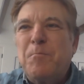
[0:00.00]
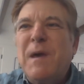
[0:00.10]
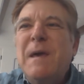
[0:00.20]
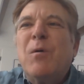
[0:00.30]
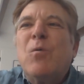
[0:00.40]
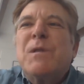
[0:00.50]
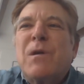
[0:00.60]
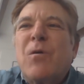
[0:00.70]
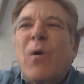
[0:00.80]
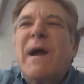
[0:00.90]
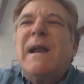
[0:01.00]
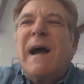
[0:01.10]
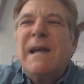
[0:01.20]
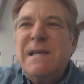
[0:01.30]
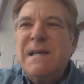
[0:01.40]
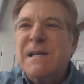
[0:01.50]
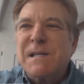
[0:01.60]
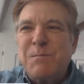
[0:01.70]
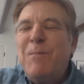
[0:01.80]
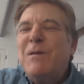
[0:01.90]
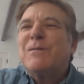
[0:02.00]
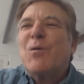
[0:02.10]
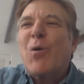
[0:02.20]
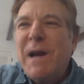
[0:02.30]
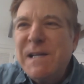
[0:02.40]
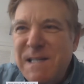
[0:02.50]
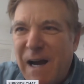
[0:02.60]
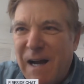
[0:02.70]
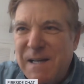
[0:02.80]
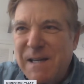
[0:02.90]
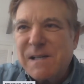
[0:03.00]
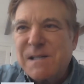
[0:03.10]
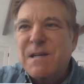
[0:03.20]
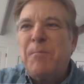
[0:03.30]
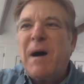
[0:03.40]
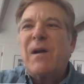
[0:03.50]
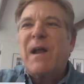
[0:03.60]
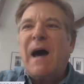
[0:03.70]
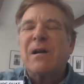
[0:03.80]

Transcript: people with great ideas, maybe some crazy ideas about how